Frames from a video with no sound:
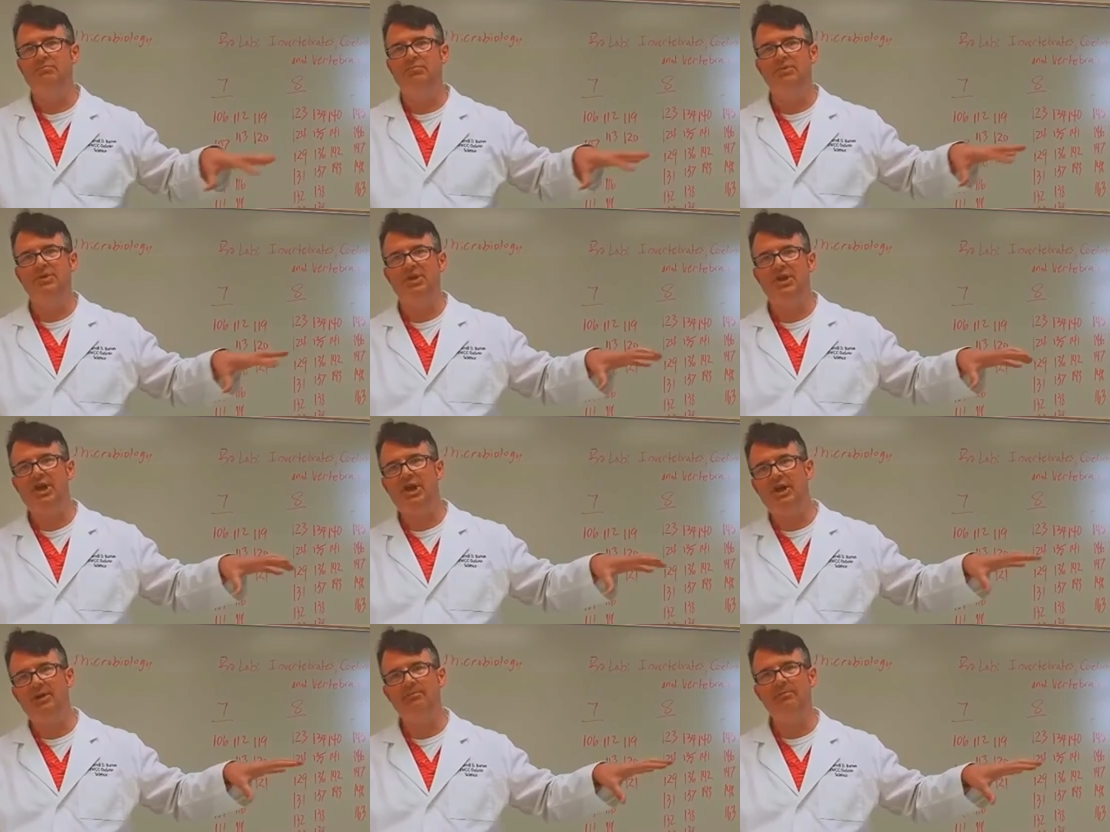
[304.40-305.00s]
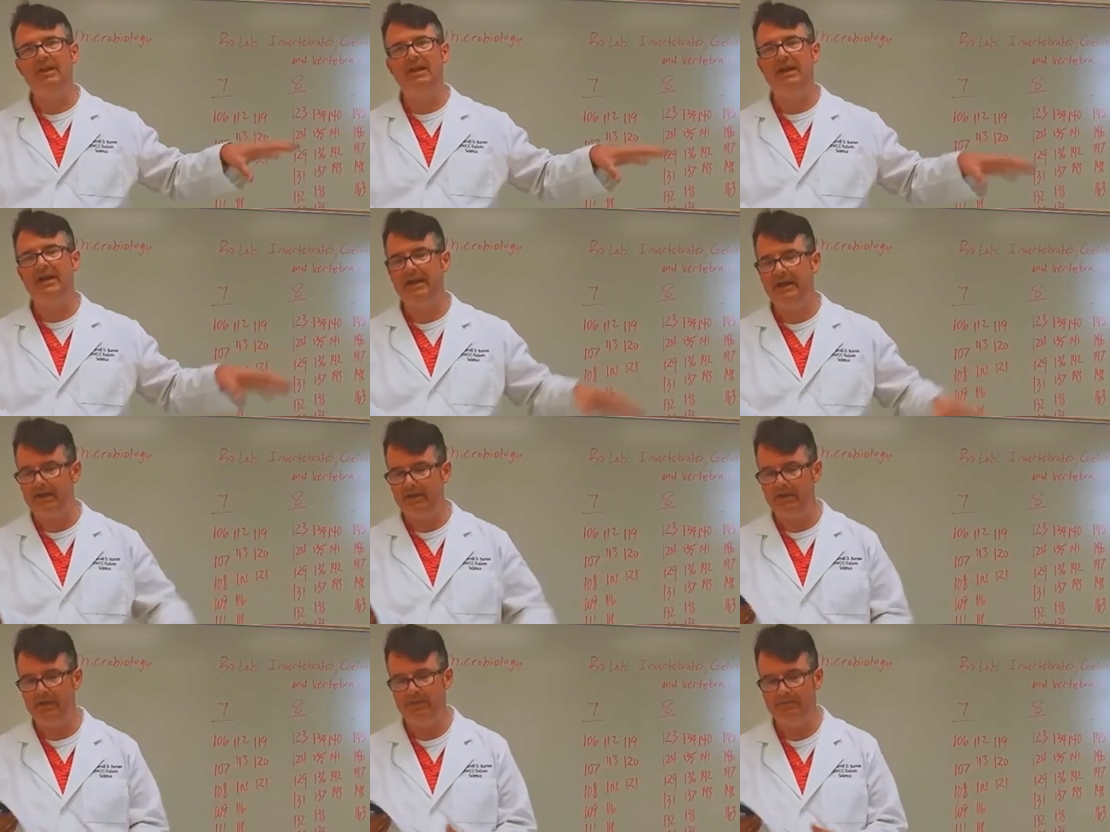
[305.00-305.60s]

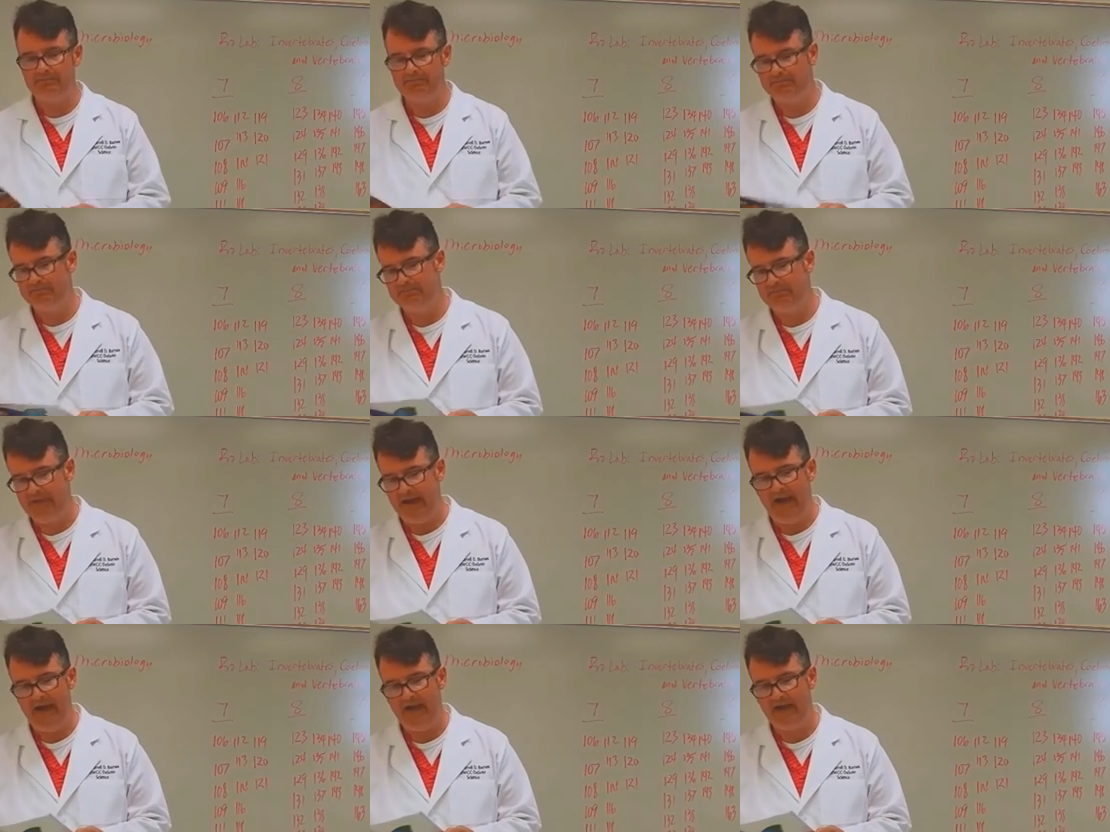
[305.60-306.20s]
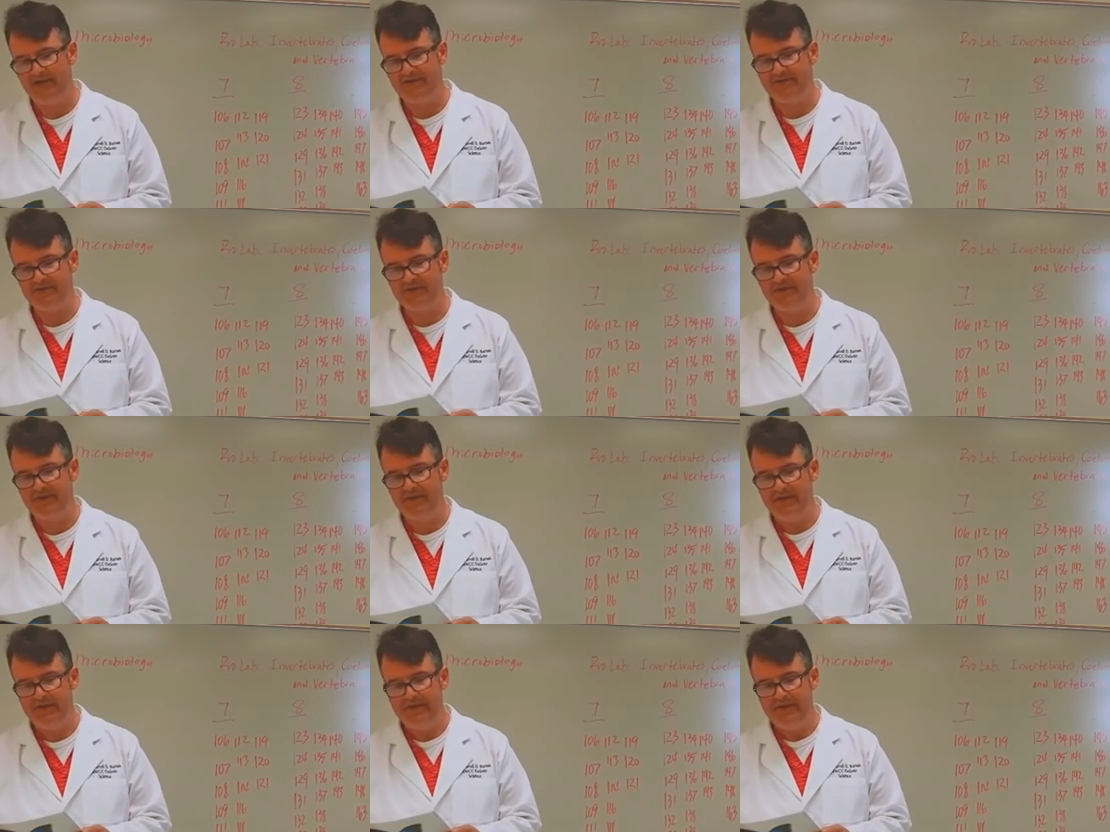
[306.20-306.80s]
blob-like action,
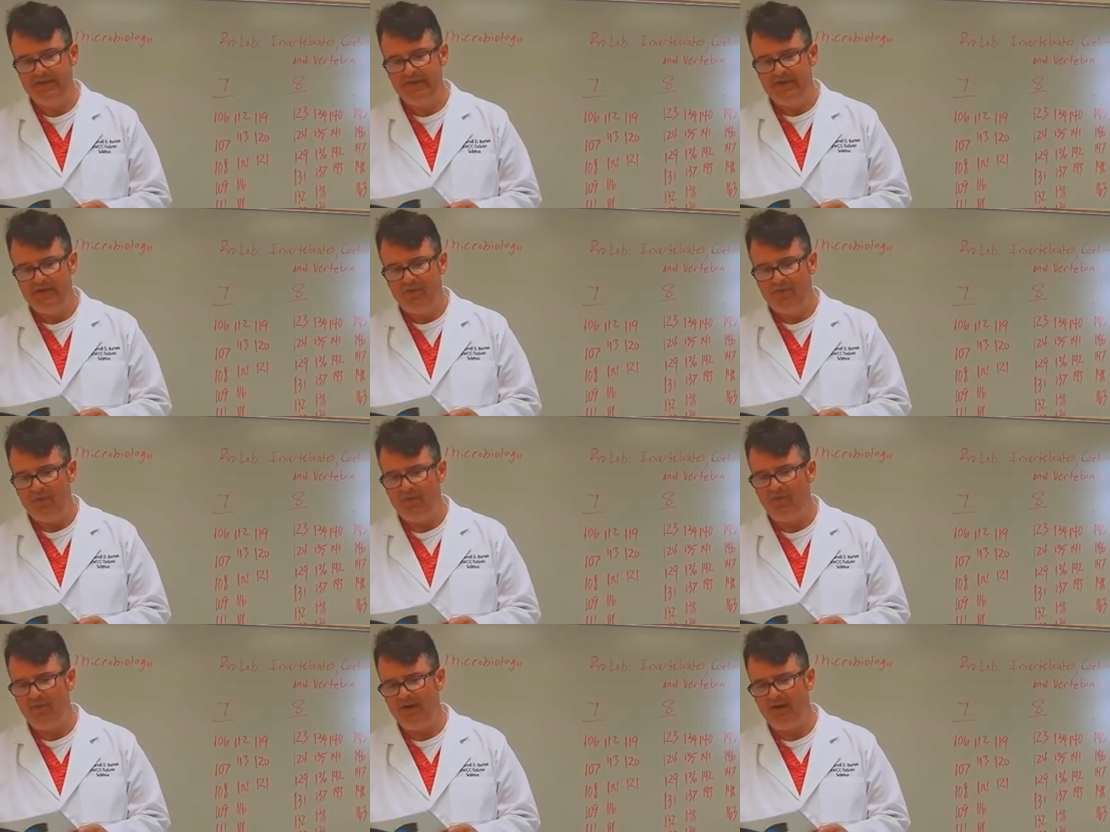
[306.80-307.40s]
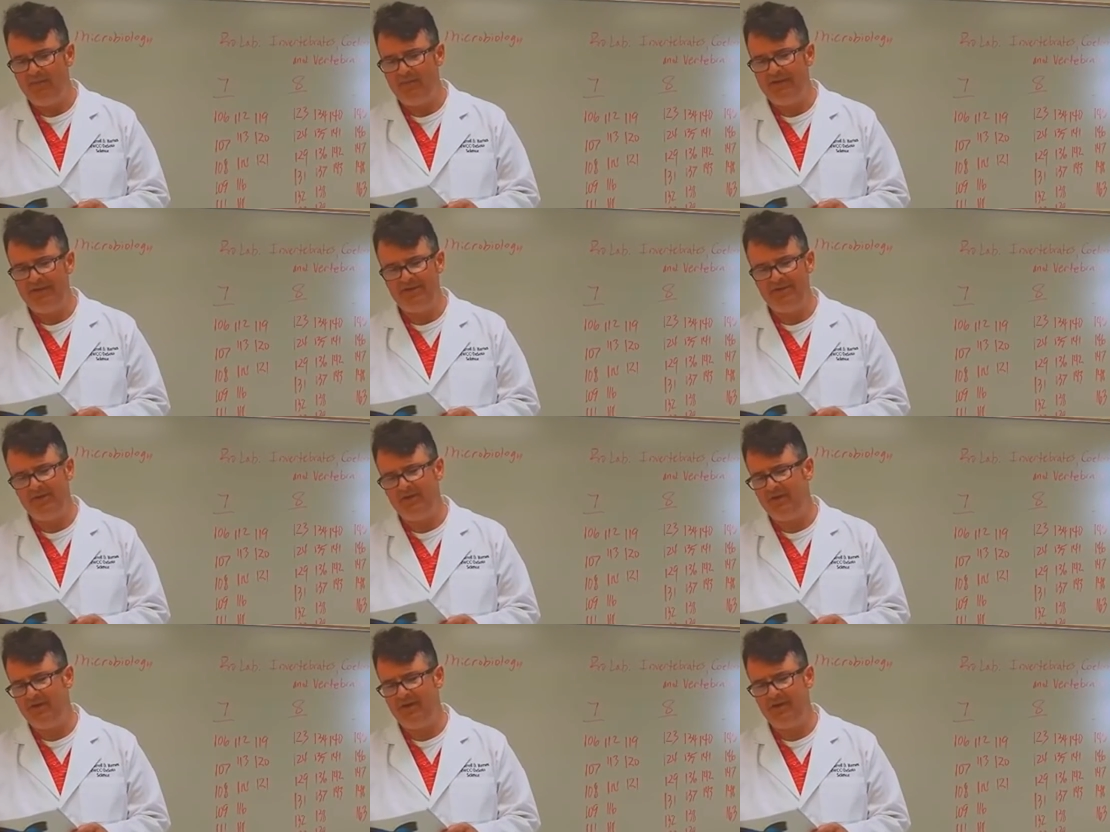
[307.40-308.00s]
what would I be
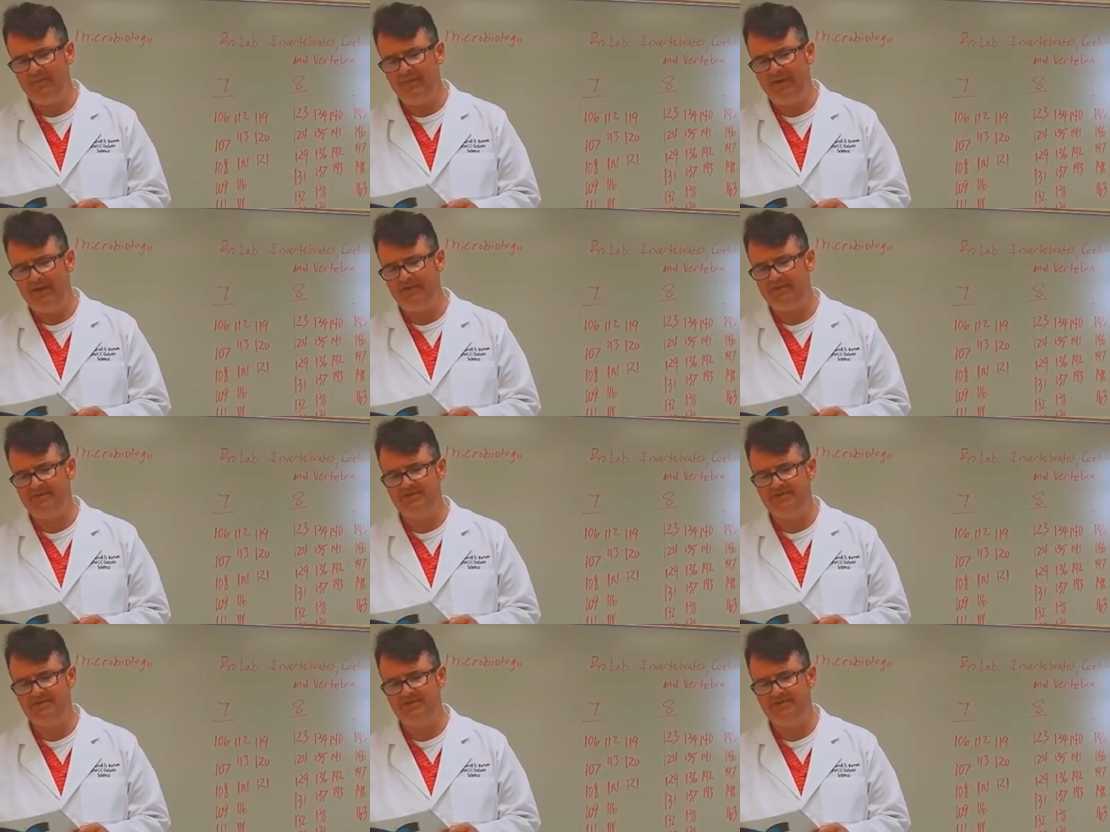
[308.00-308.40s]
talking about?